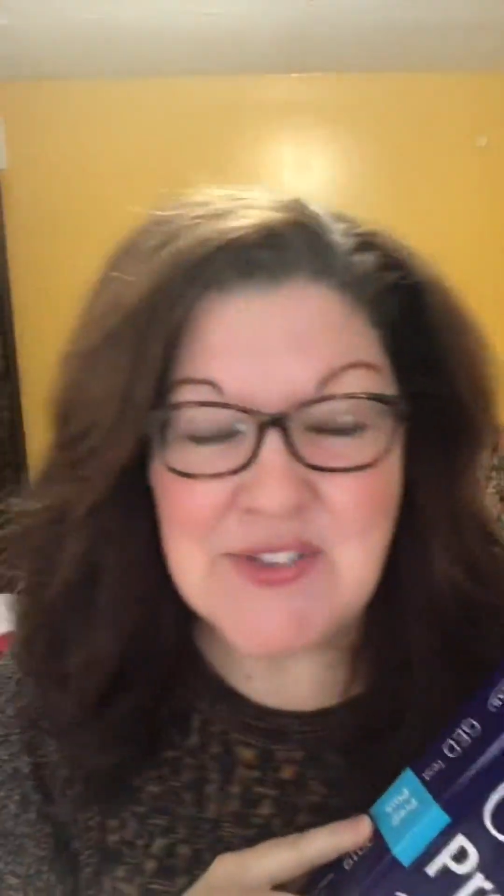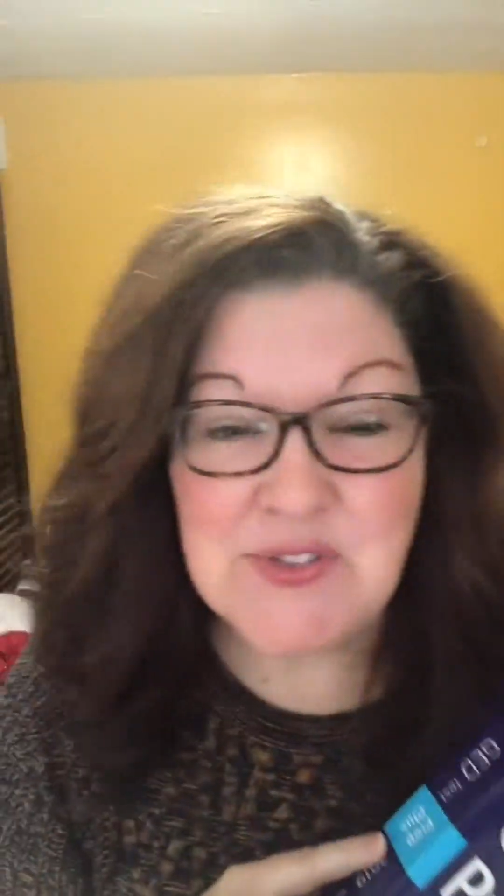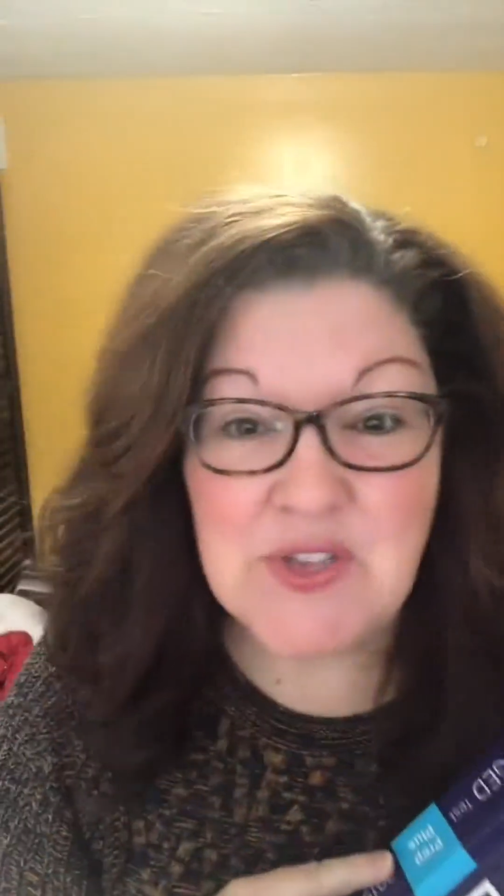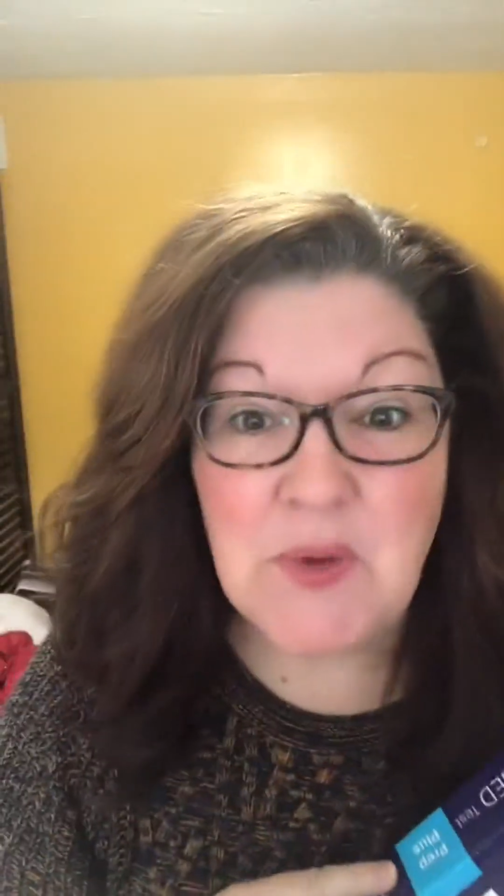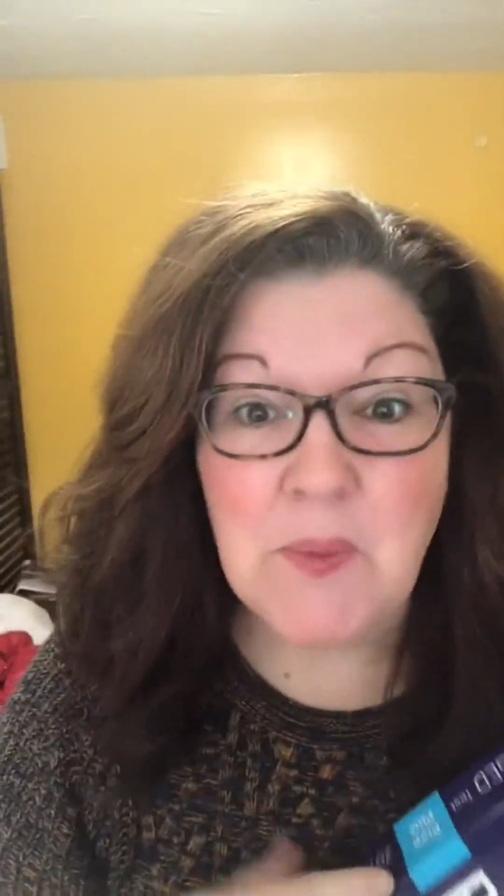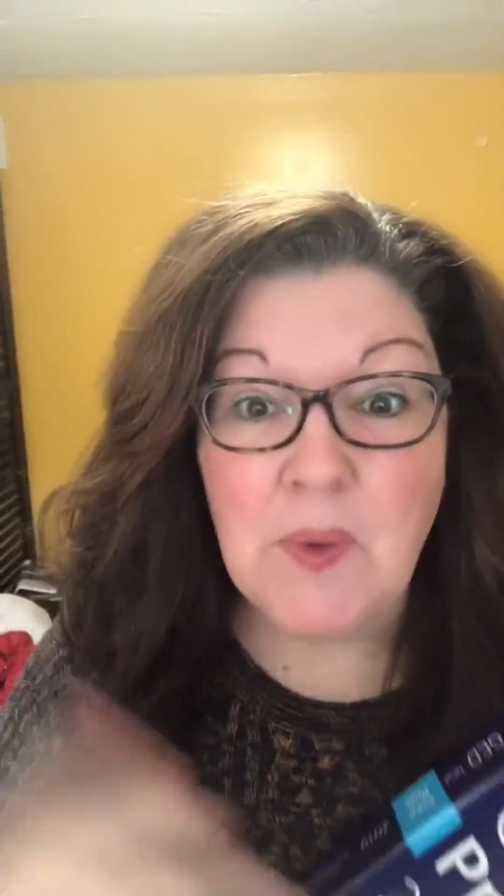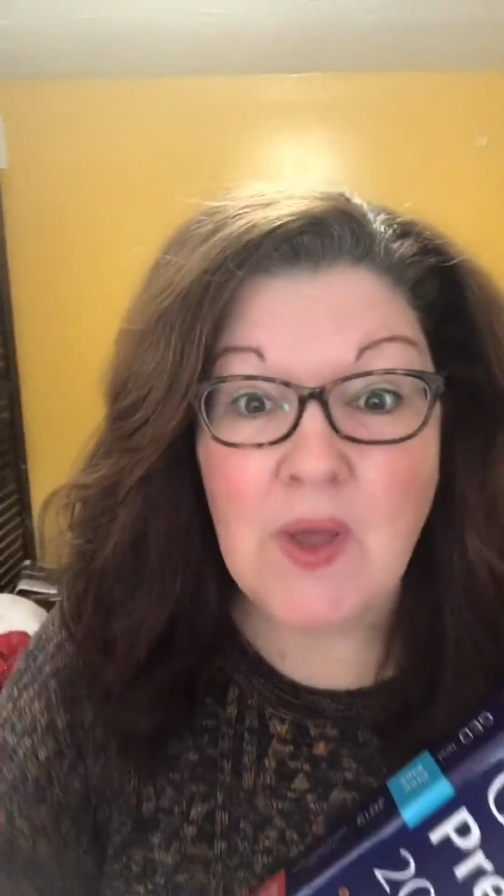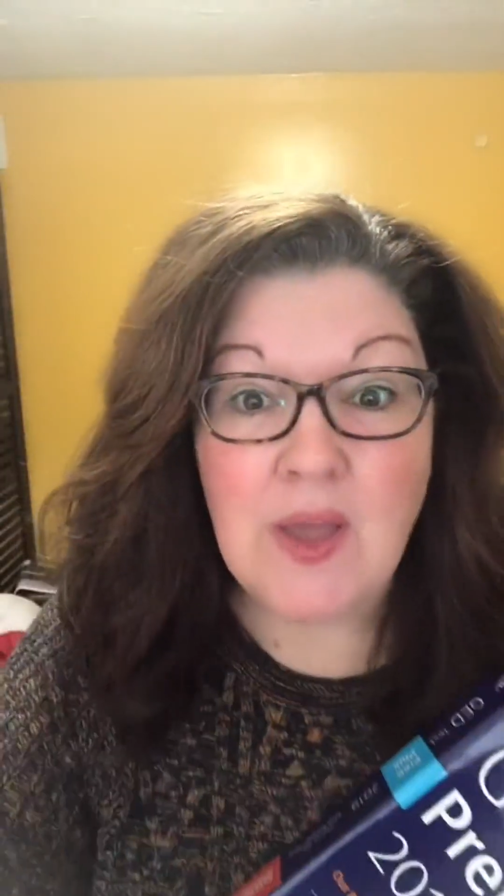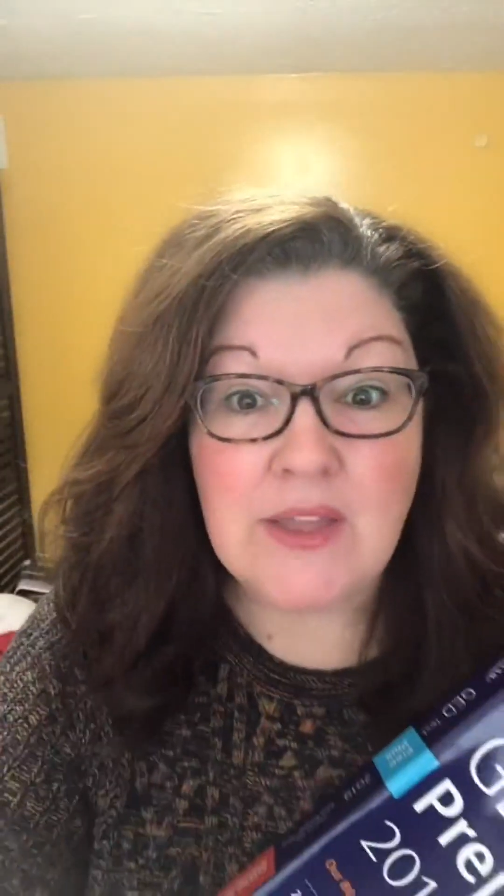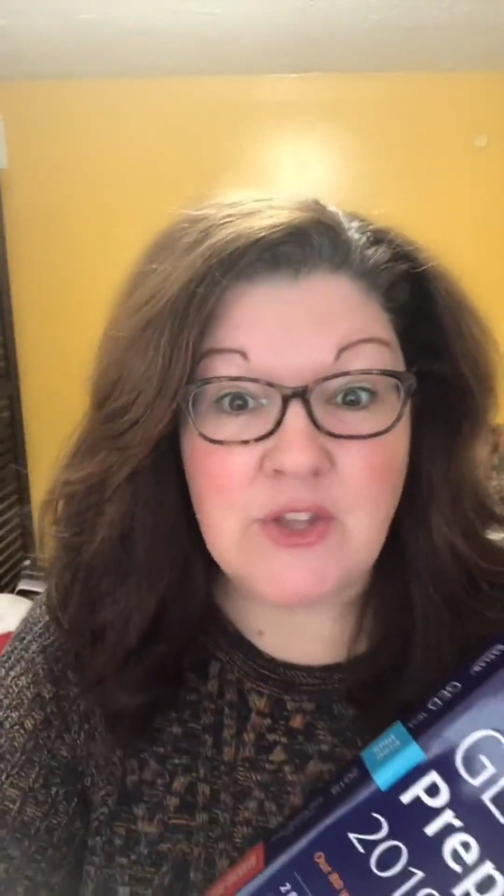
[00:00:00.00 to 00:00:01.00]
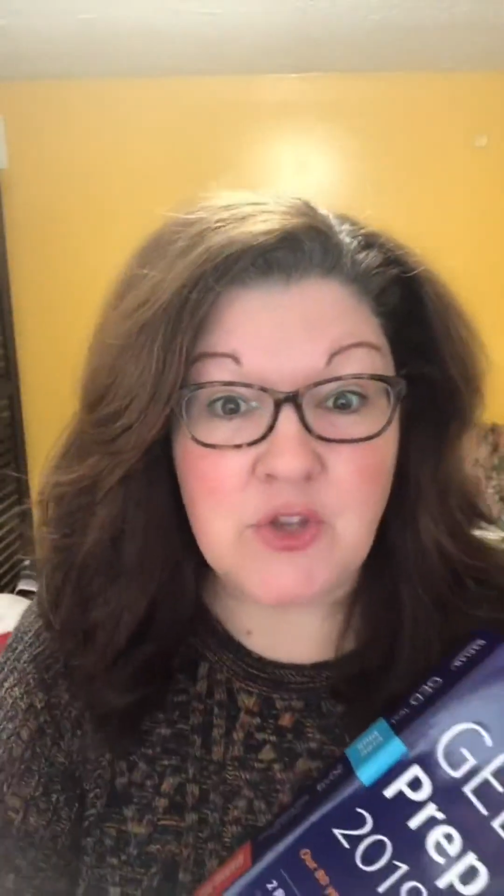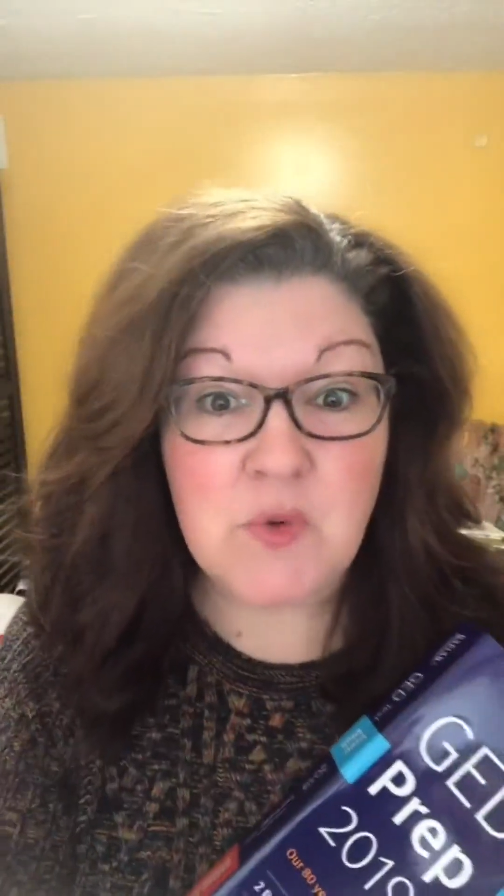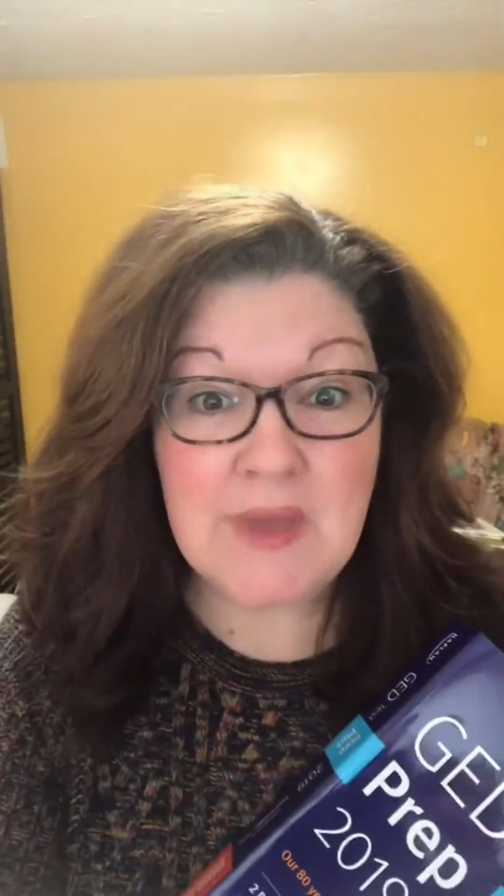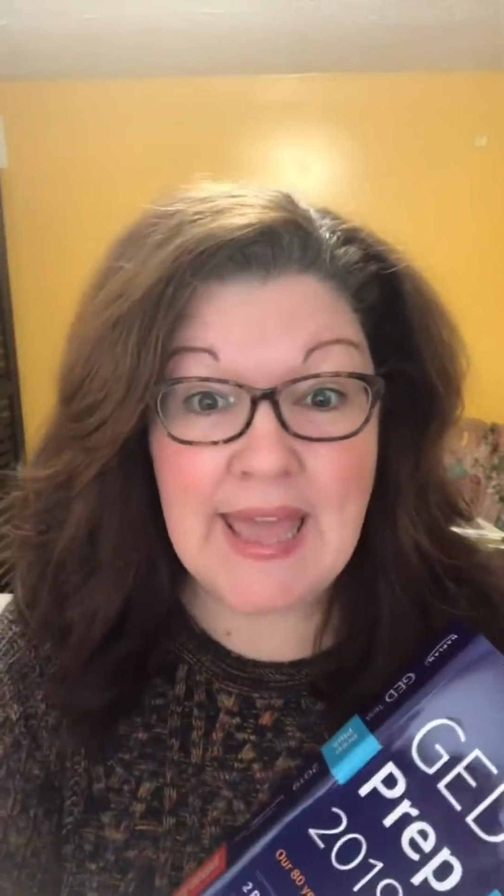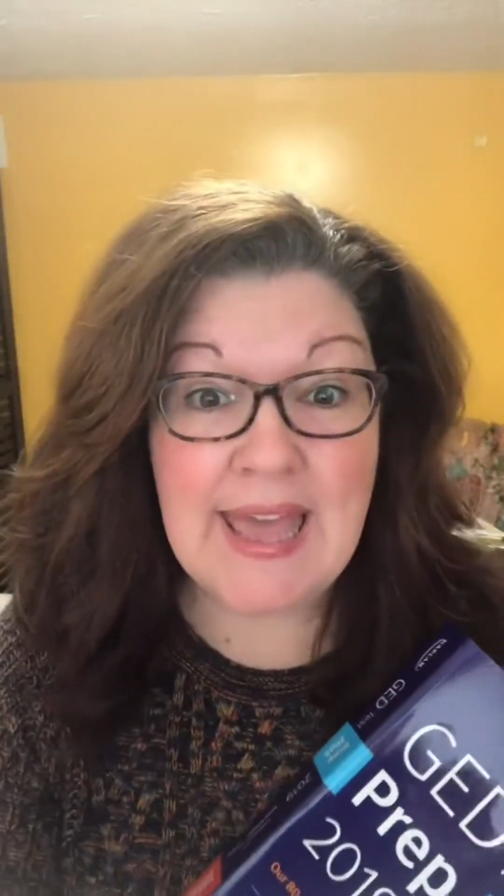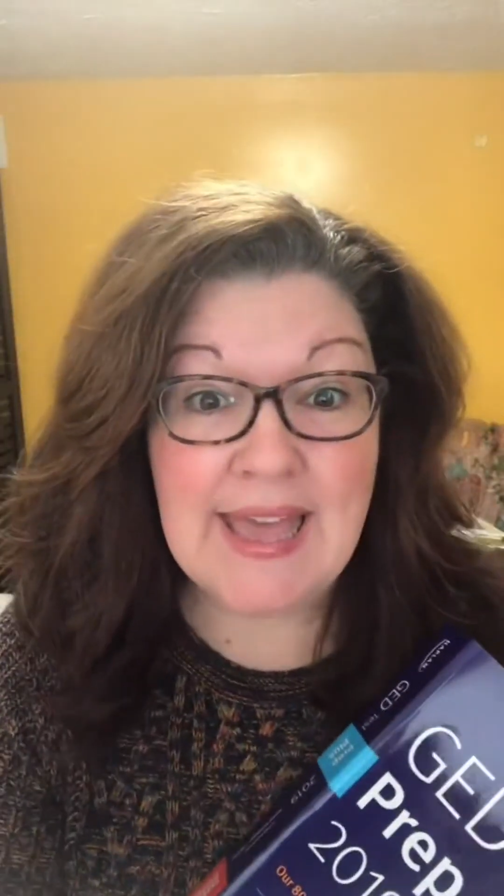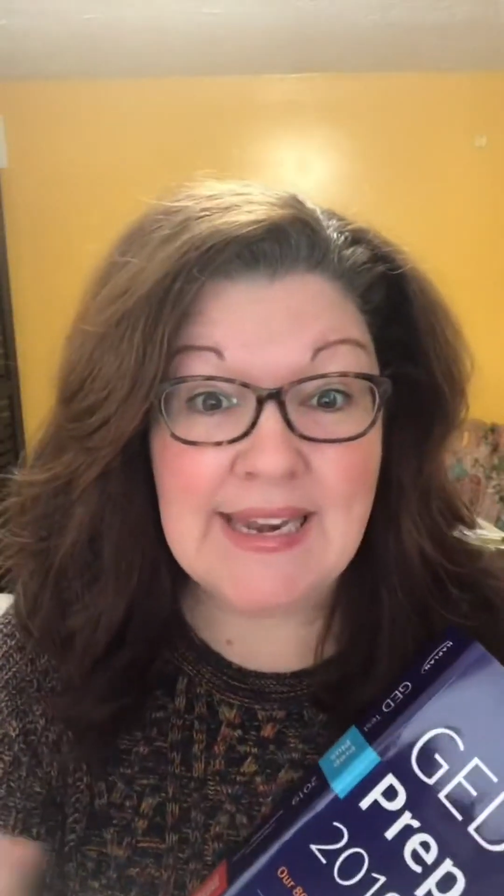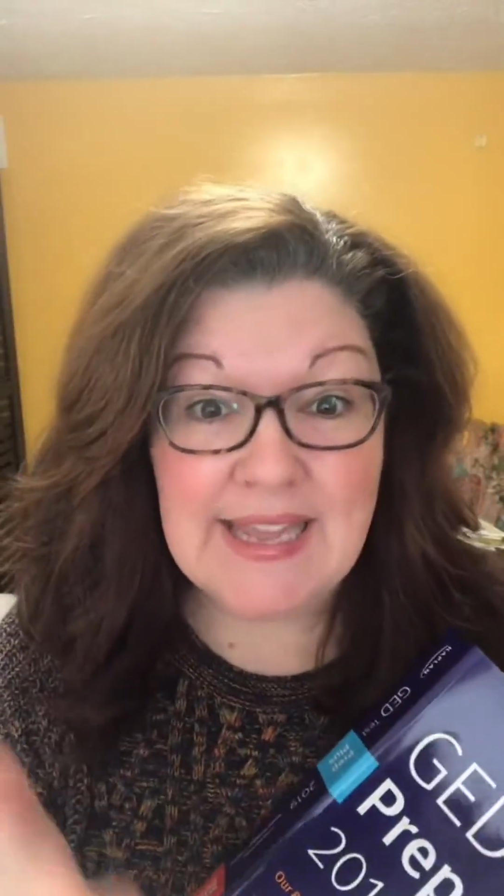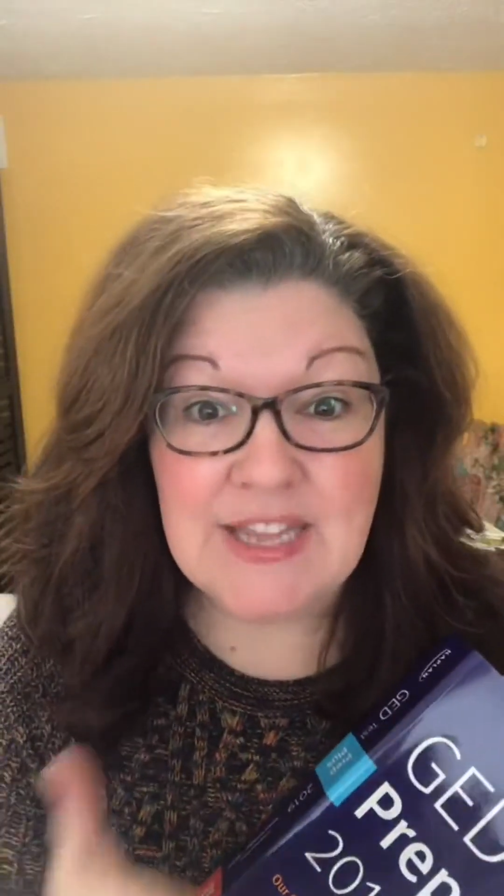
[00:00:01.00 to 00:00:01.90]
So you can